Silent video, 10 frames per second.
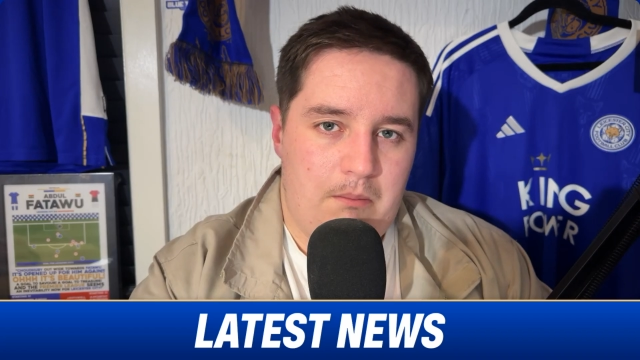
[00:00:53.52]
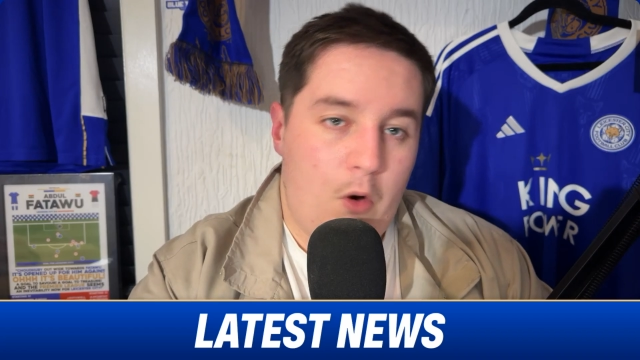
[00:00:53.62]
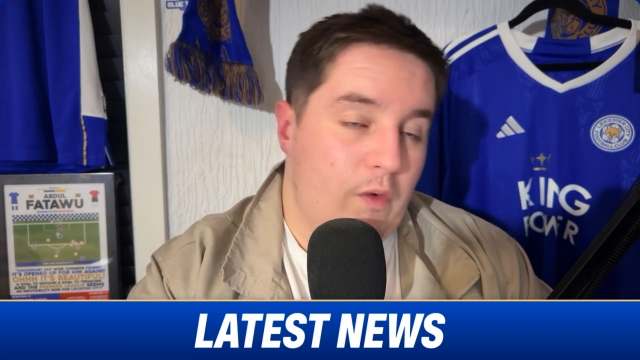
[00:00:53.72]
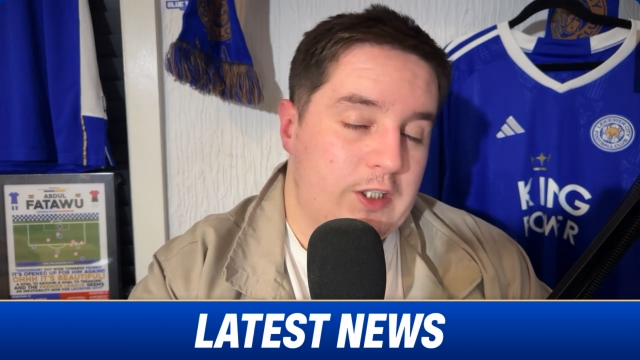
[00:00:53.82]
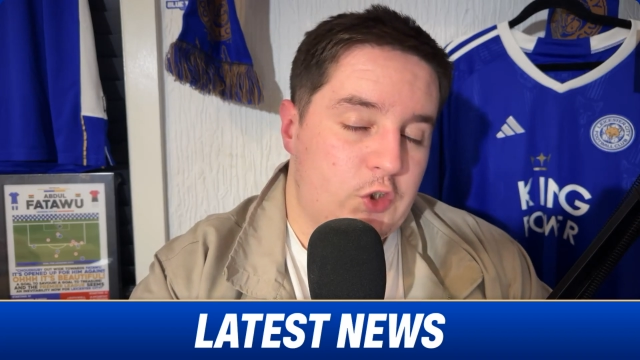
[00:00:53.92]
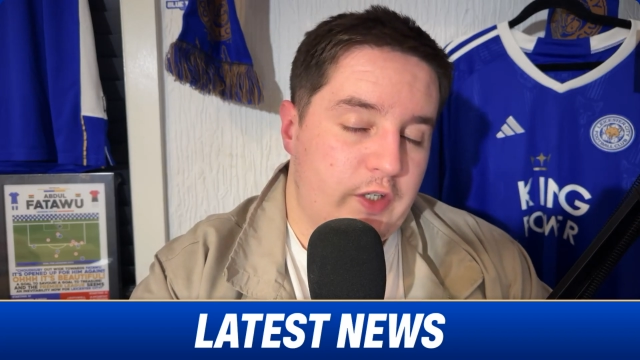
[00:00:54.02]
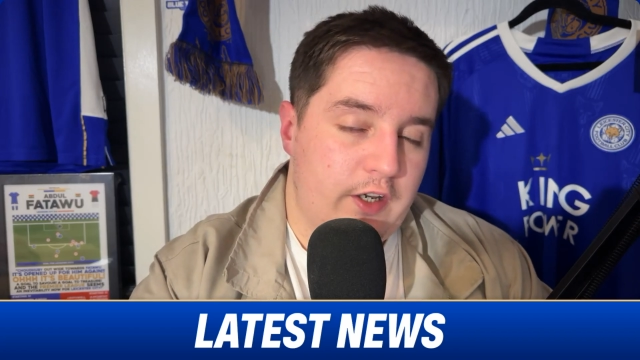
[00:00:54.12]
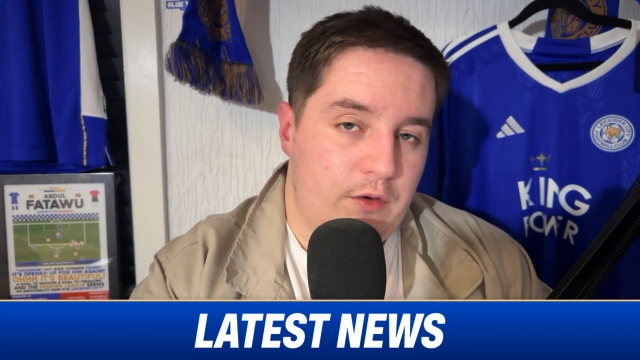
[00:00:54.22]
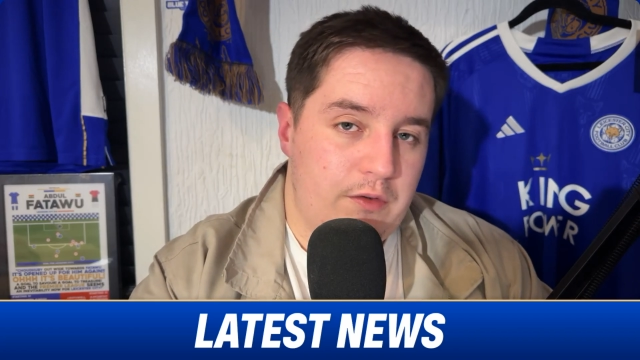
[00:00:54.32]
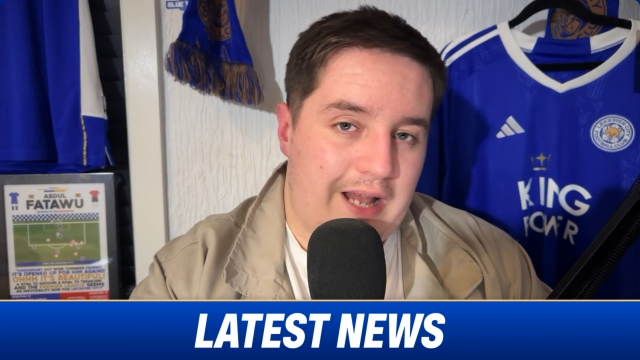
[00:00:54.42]
More injury
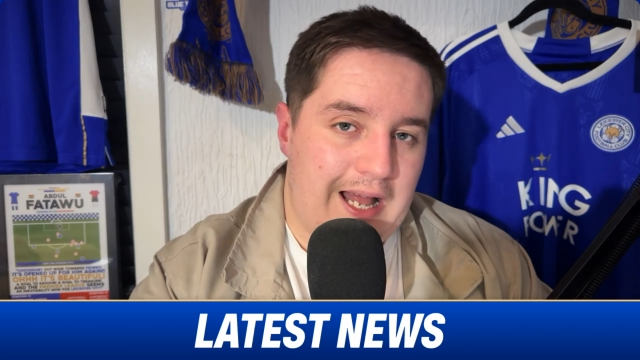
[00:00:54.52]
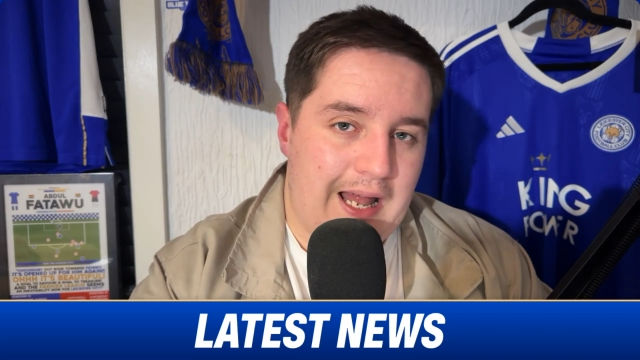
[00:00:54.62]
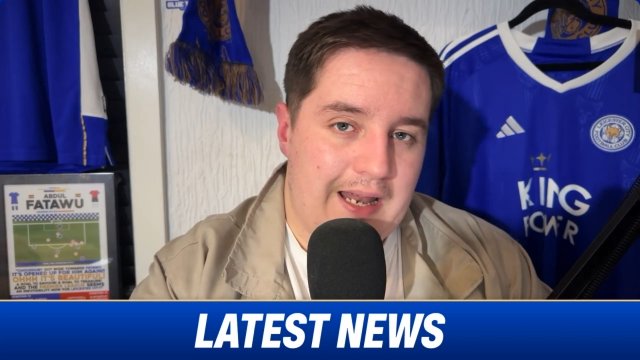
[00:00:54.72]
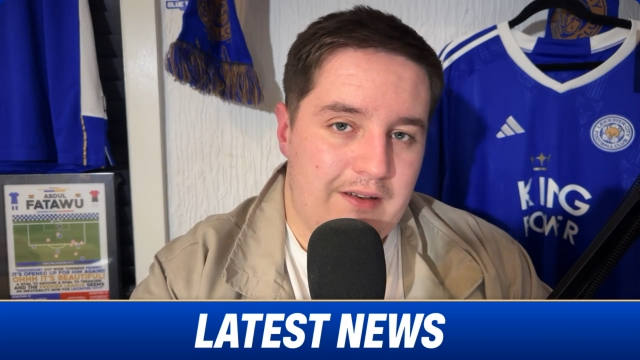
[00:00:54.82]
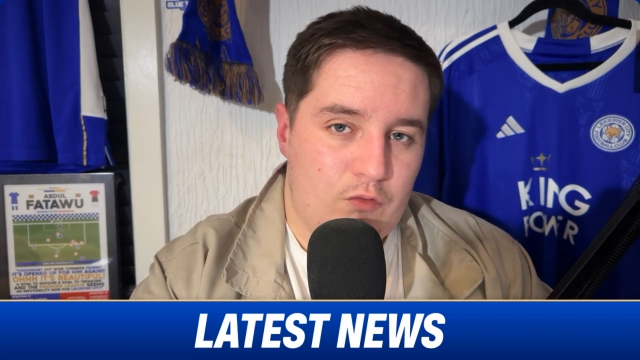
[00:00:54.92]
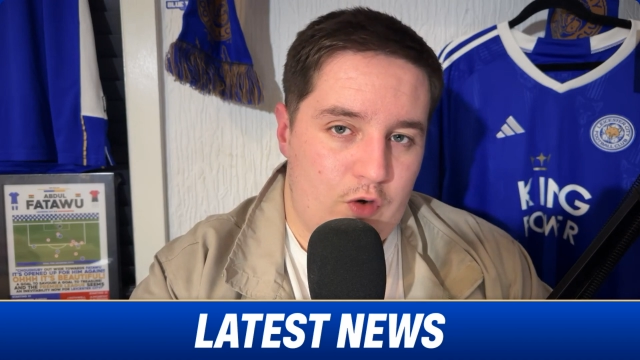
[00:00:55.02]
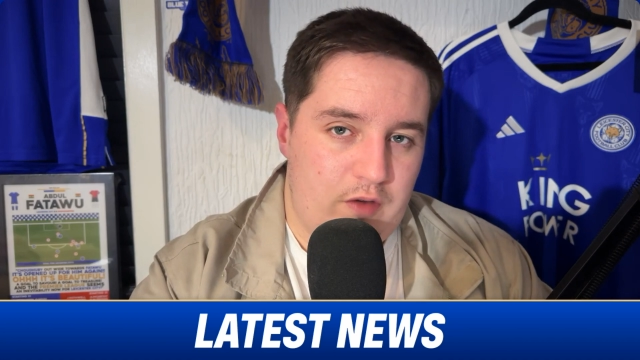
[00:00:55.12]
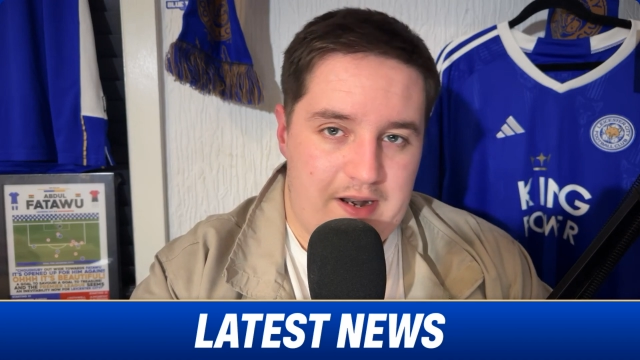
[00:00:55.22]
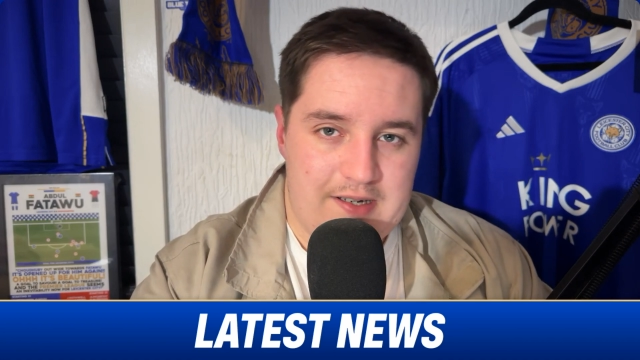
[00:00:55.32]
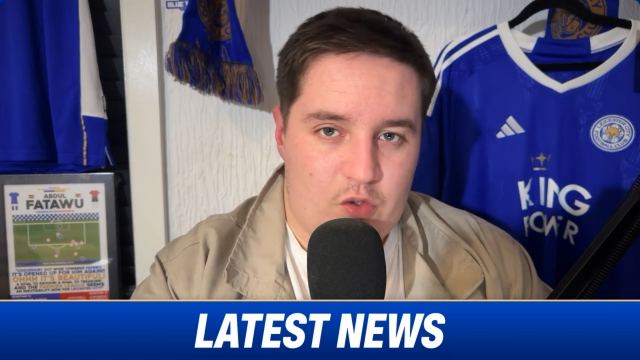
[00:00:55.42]
news, and
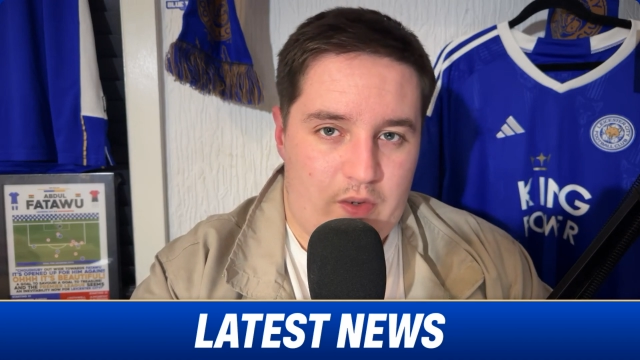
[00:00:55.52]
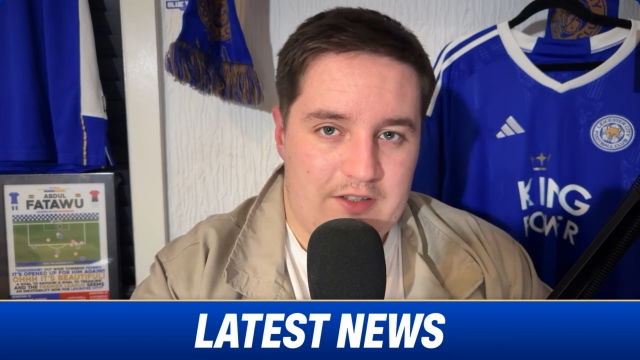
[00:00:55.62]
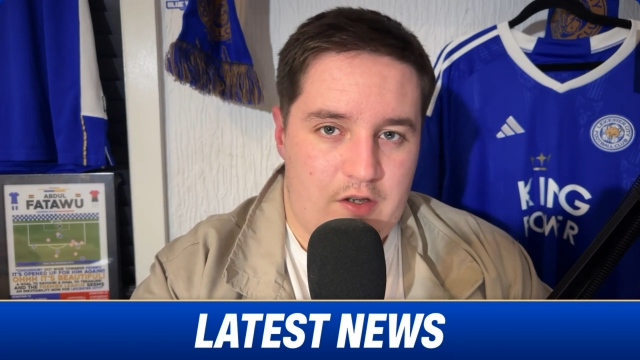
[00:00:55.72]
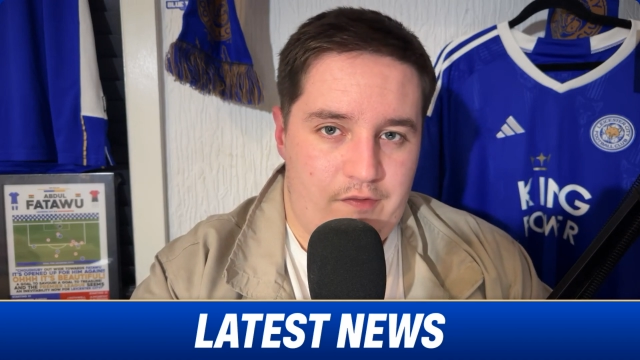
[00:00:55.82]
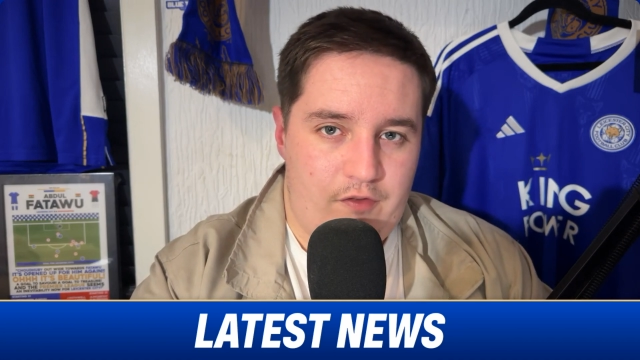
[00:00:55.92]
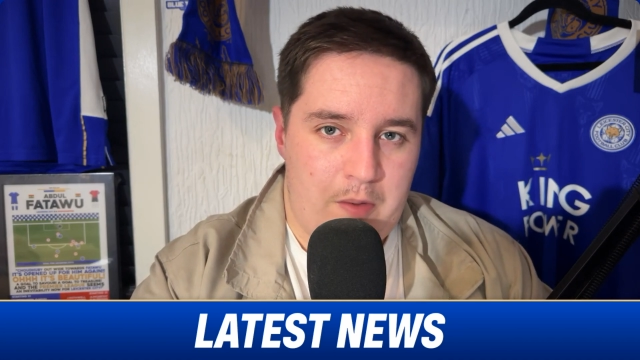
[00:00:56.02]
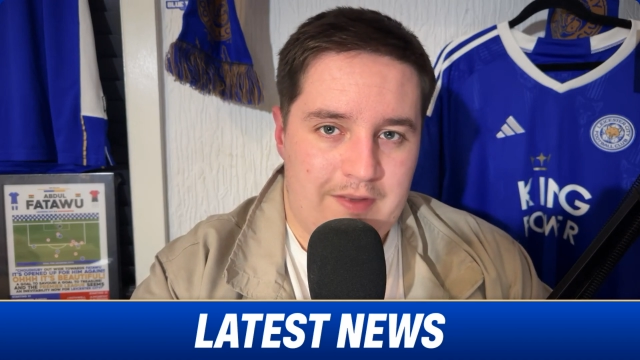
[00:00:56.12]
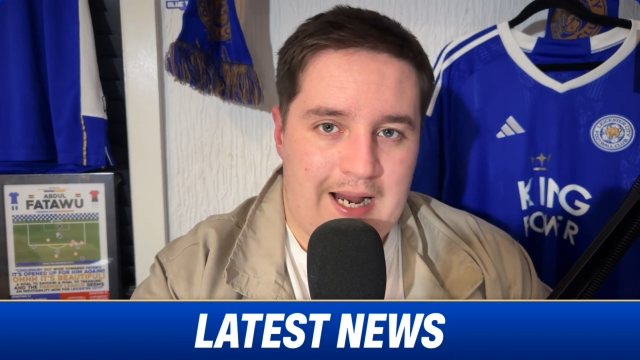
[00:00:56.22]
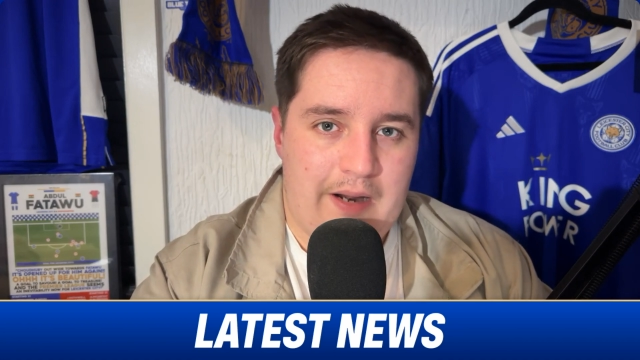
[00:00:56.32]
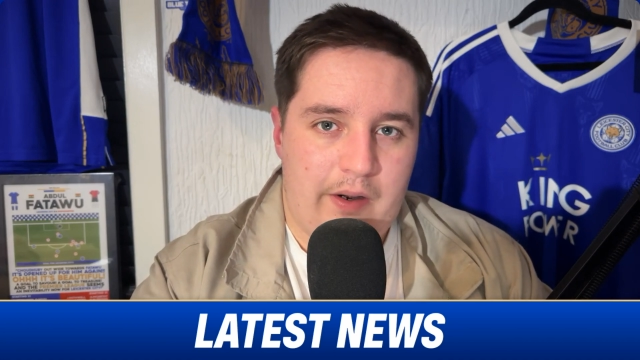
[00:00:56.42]
Ruud van Nistelrooy has
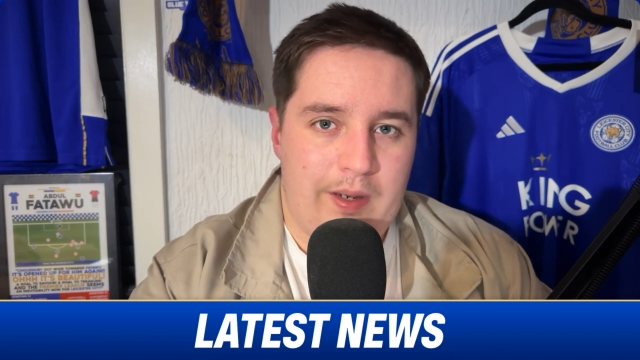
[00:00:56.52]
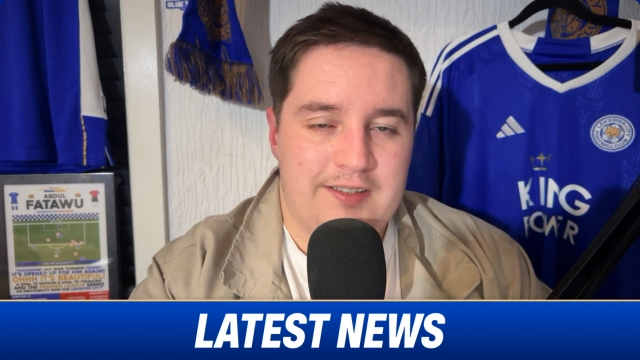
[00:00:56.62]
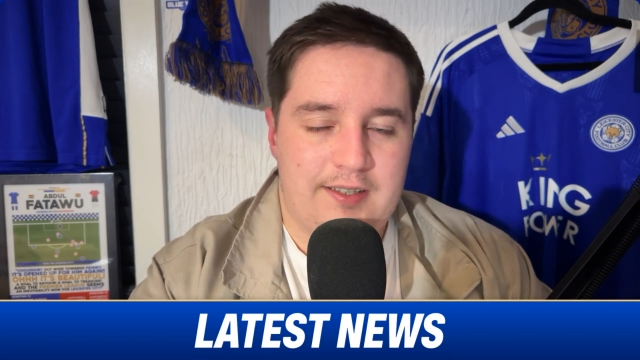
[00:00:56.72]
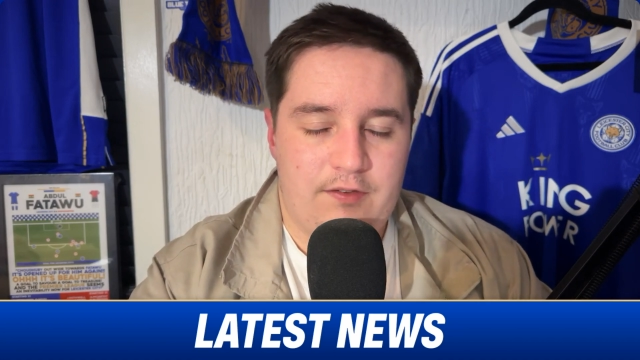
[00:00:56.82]
confirmed that Harry Winks